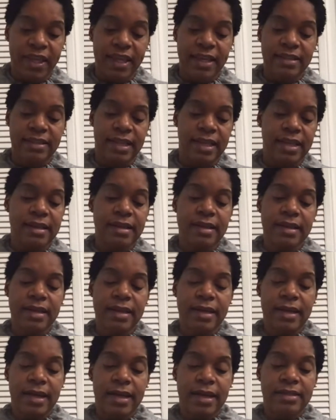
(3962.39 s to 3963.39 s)
these
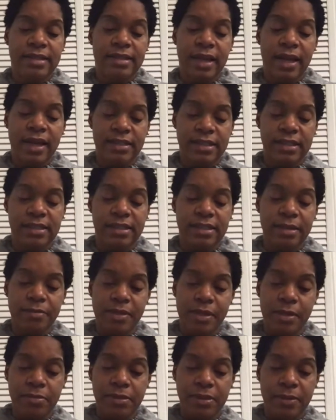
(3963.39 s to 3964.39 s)
signs and
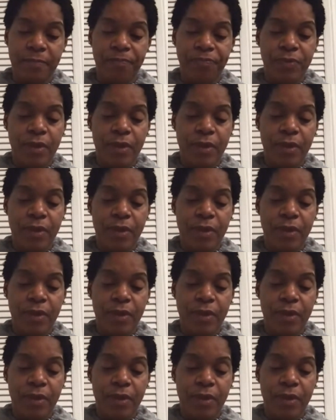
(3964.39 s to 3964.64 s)
symptoms.